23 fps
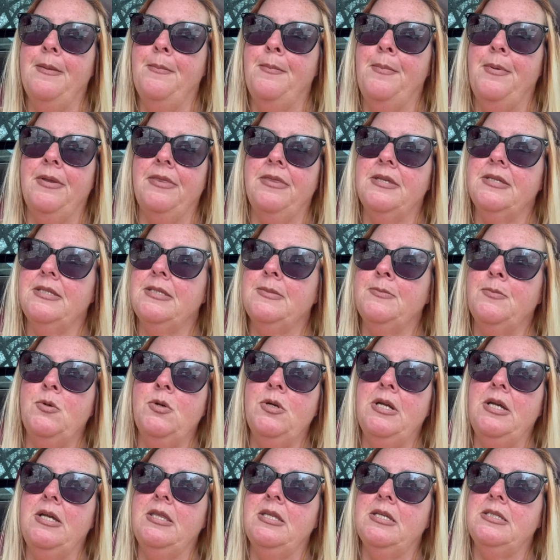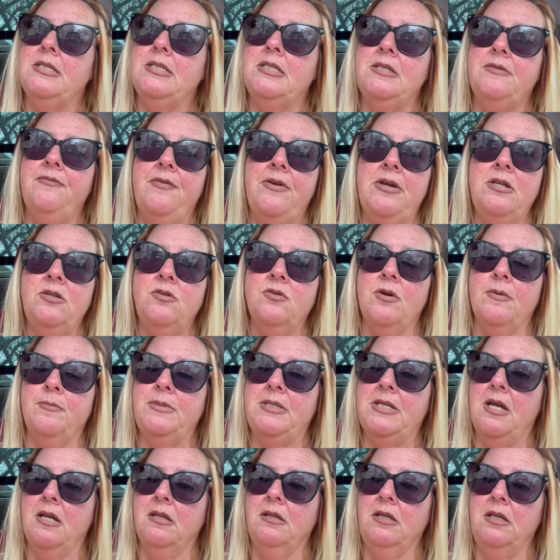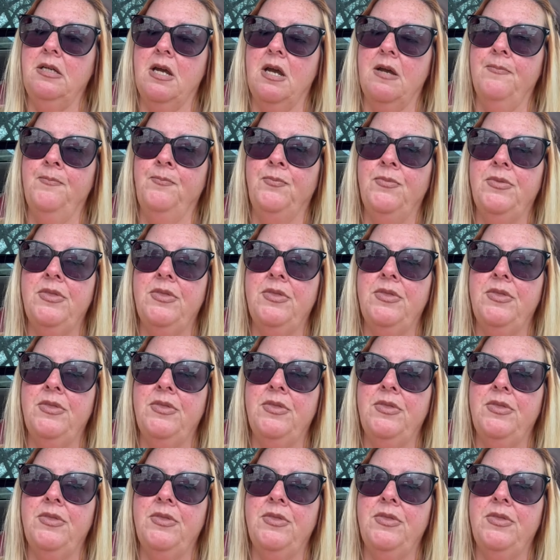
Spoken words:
But this morning, this Defender, I'm telling you,